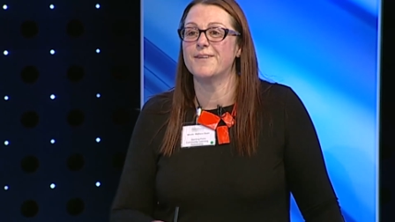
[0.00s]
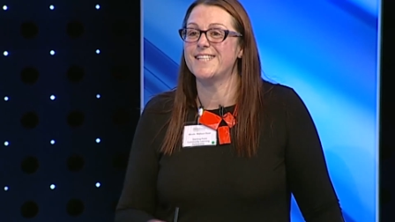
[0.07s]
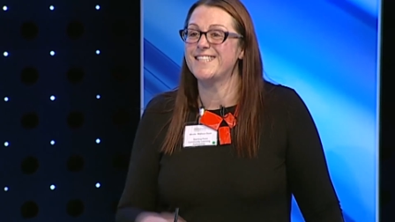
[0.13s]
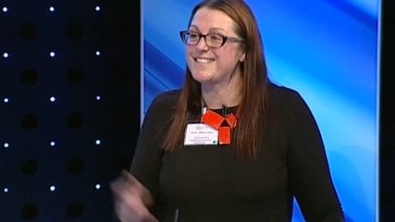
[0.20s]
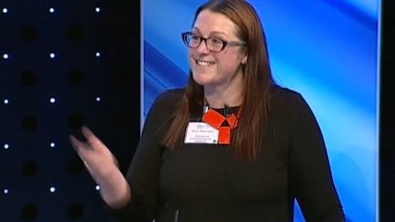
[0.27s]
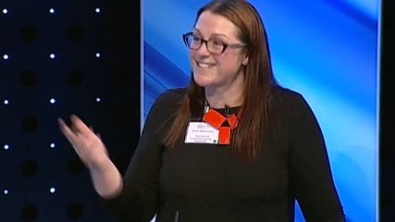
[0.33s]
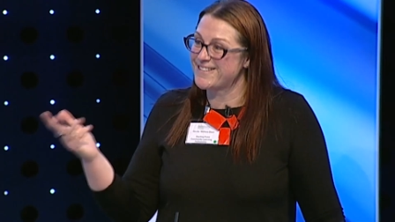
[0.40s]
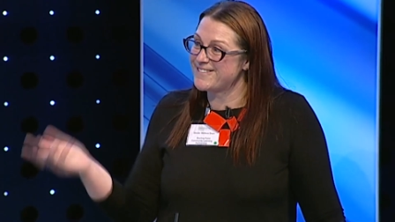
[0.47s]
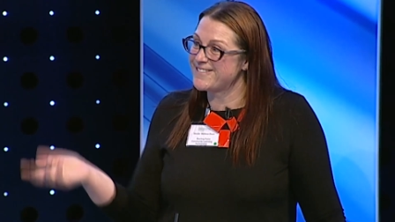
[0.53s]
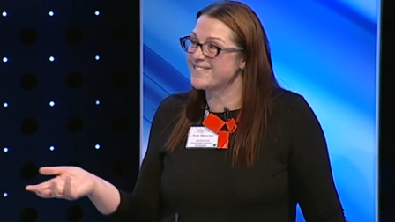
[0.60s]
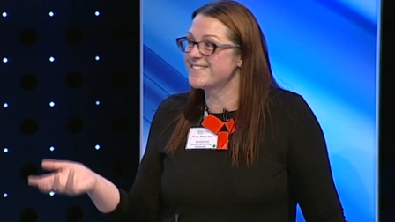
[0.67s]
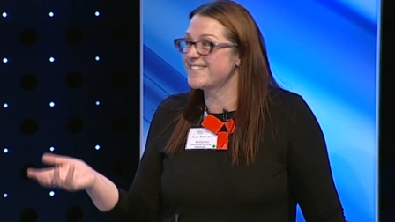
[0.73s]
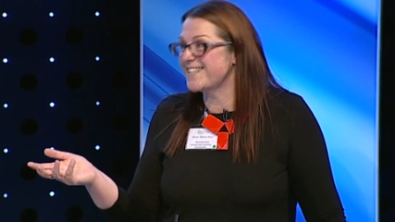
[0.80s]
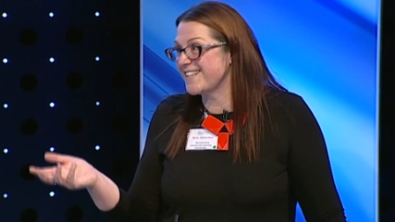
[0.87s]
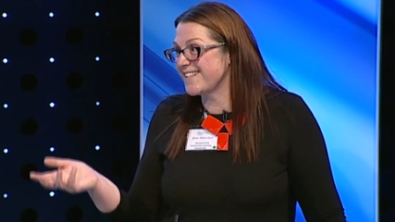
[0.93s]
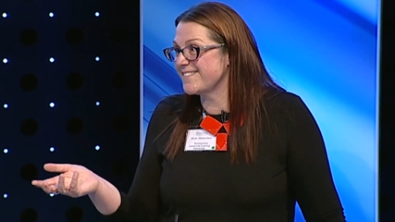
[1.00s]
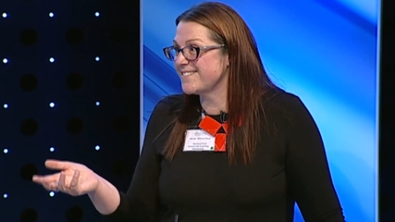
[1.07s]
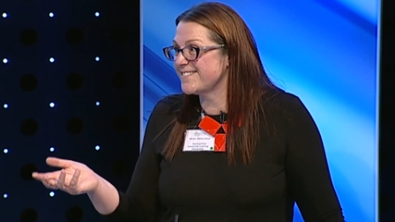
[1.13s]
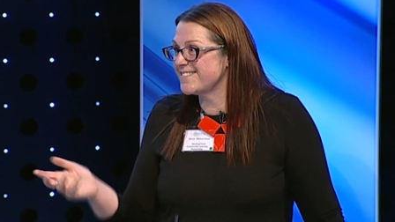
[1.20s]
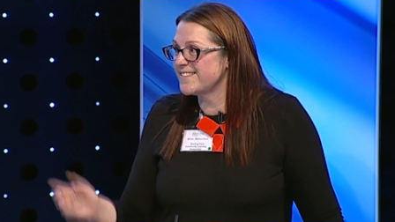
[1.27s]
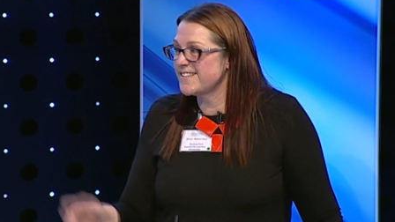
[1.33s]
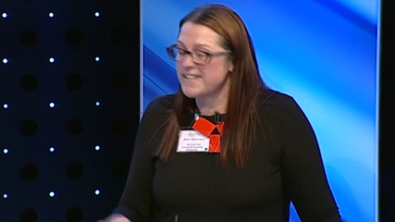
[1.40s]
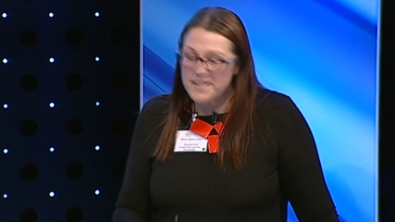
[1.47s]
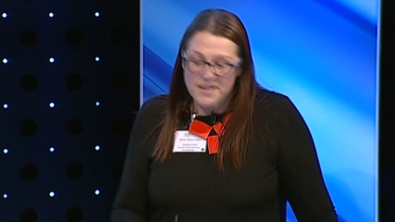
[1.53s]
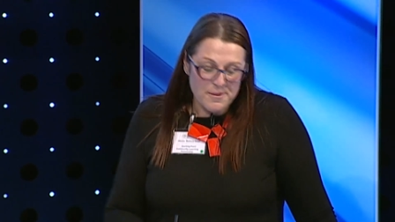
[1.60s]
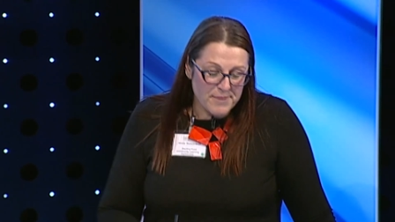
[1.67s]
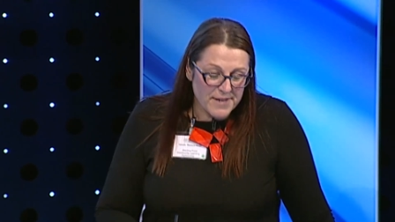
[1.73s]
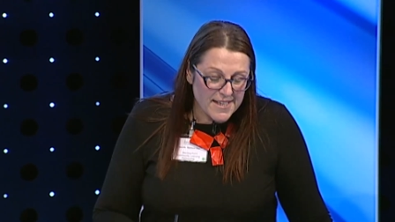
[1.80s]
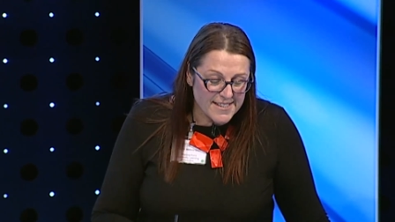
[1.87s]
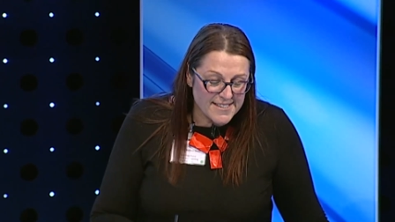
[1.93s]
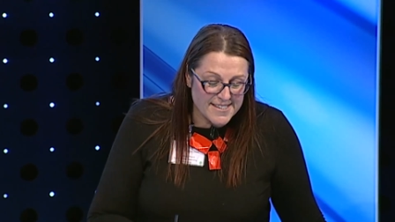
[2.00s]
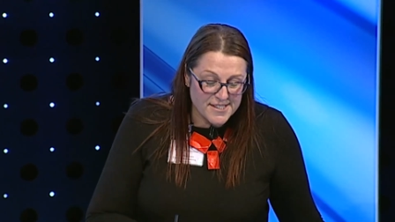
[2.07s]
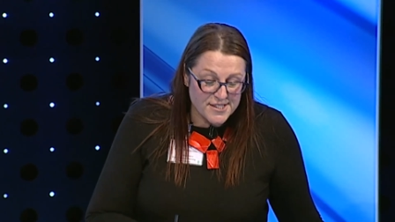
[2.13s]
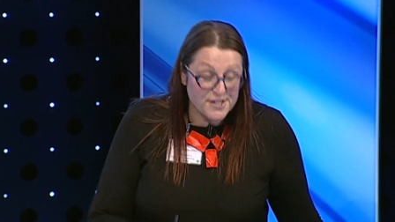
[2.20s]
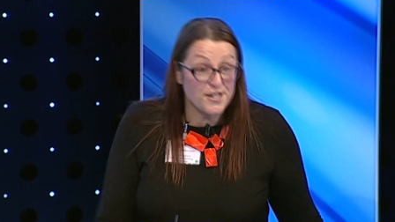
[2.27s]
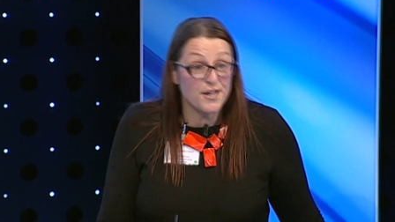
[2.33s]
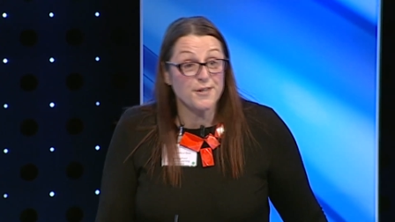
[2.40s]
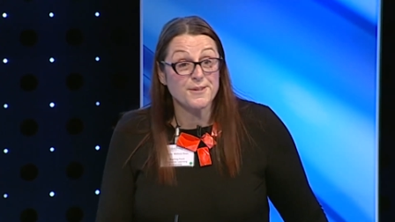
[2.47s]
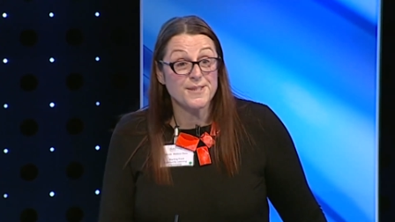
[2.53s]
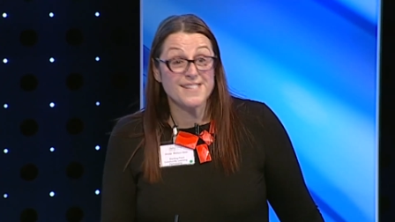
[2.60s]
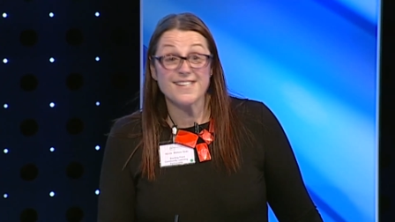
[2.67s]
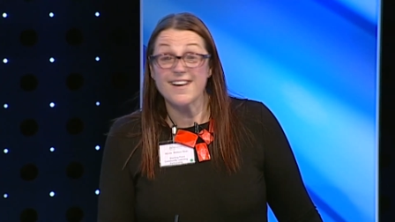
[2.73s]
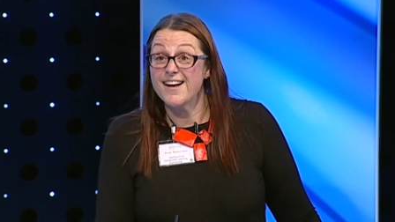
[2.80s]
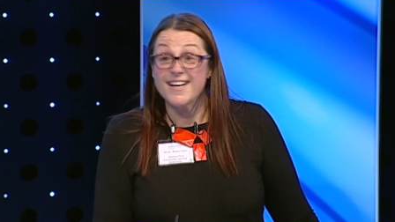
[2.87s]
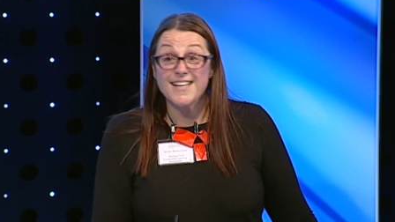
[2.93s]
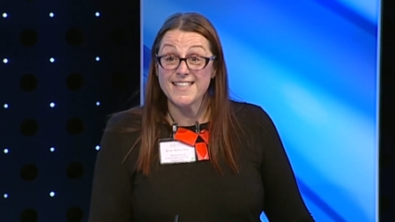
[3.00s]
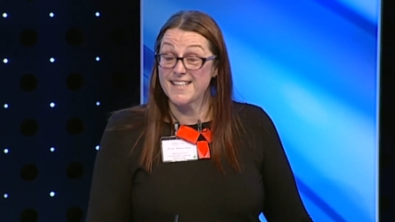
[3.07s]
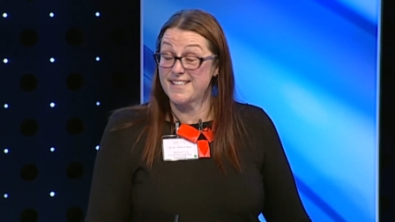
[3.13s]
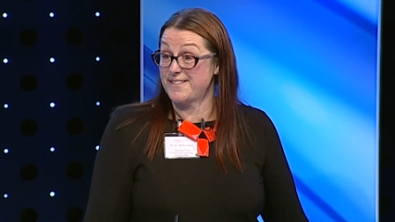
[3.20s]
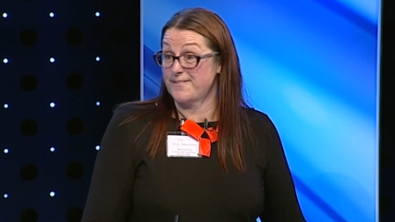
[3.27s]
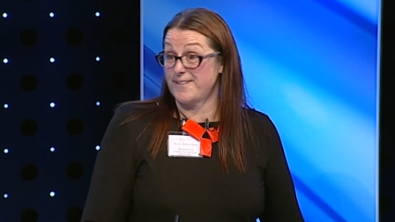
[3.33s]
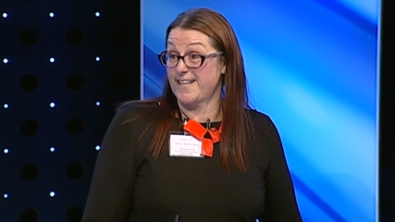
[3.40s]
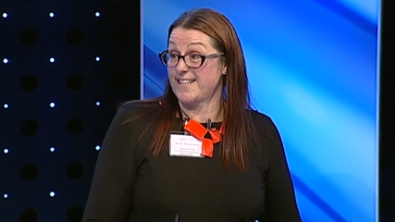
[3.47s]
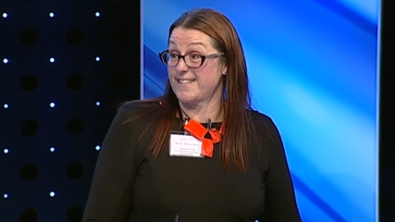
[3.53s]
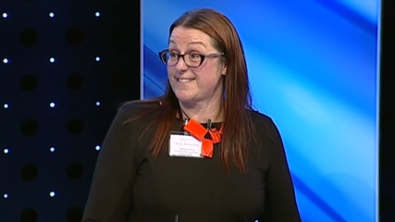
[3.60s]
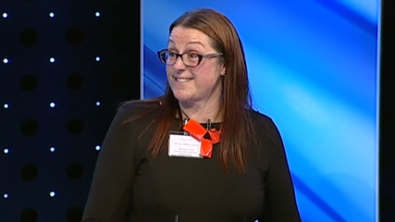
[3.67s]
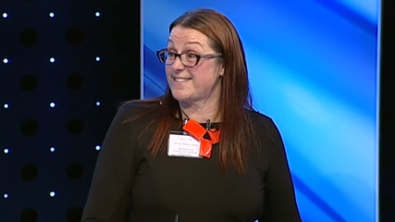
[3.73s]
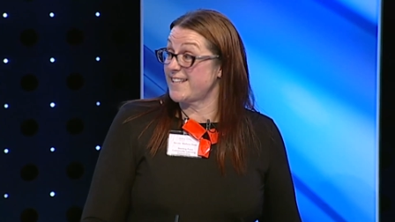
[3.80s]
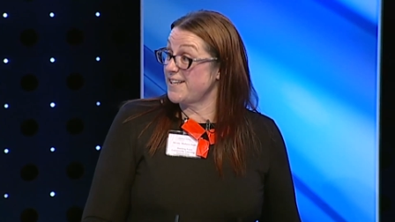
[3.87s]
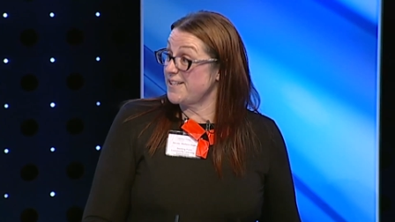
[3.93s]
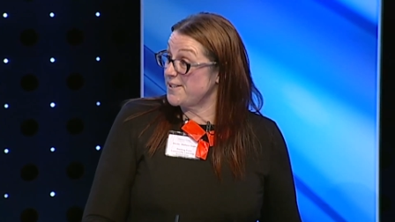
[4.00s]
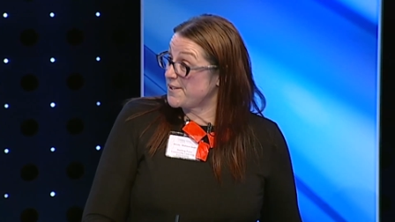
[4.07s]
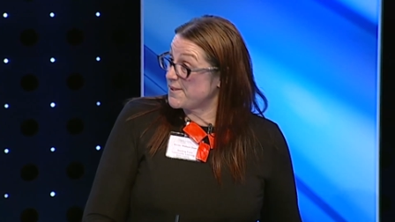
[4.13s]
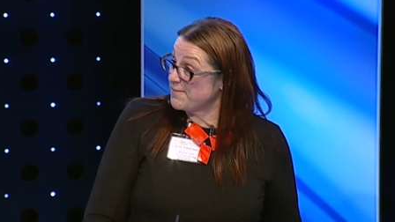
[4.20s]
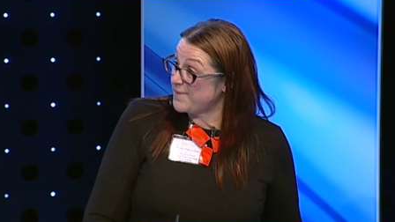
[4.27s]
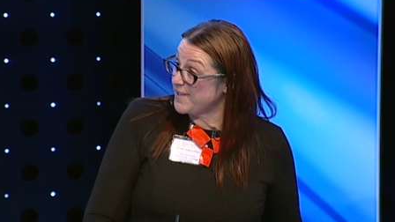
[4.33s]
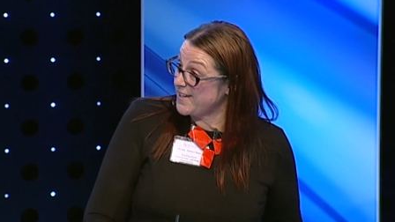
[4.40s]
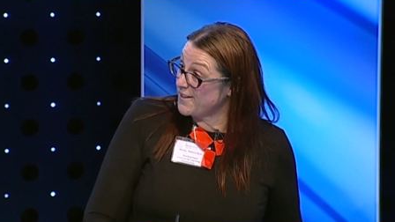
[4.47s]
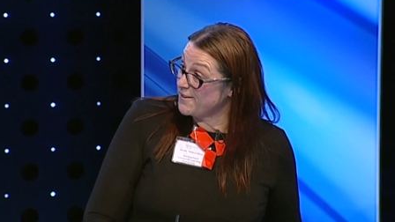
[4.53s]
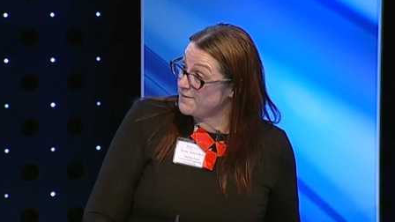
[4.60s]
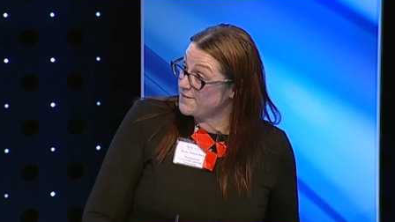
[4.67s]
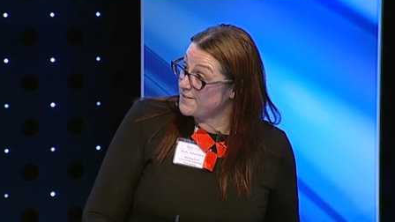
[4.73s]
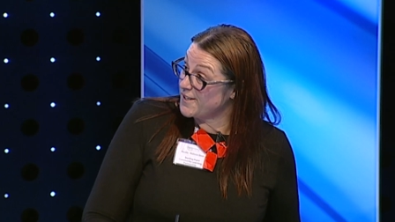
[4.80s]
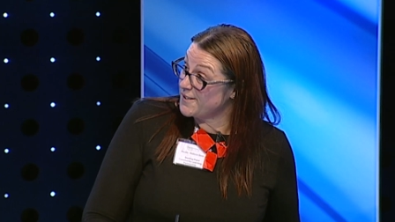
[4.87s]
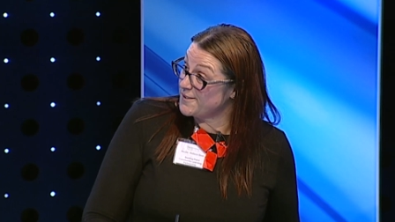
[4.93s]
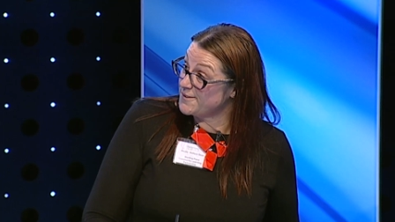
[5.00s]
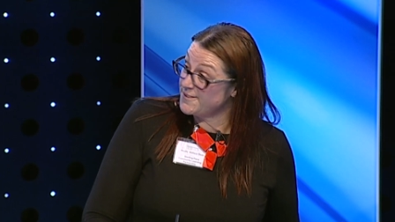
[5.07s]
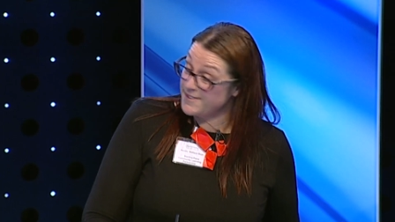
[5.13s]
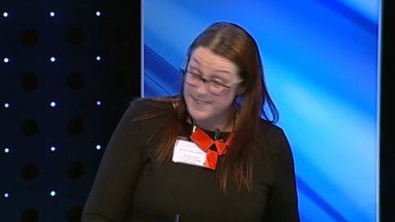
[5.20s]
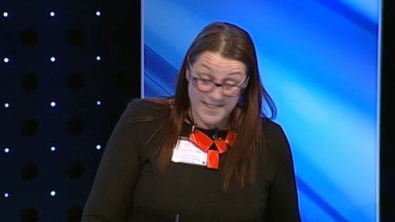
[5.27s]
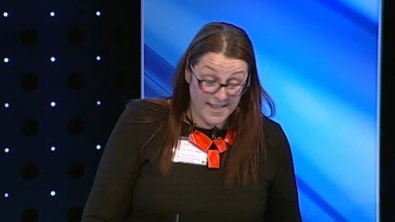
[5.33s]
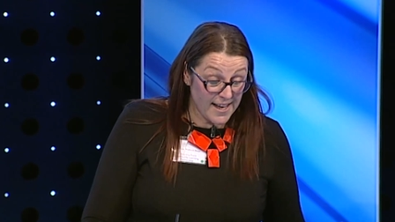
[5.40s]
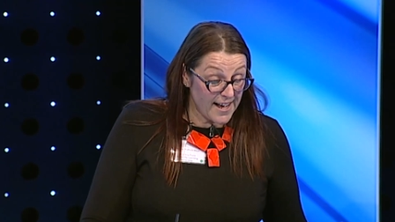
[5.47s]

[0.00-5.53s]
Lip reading: Well, he'd Googled it. Because there's no sign anywhere to say you can pay on phone,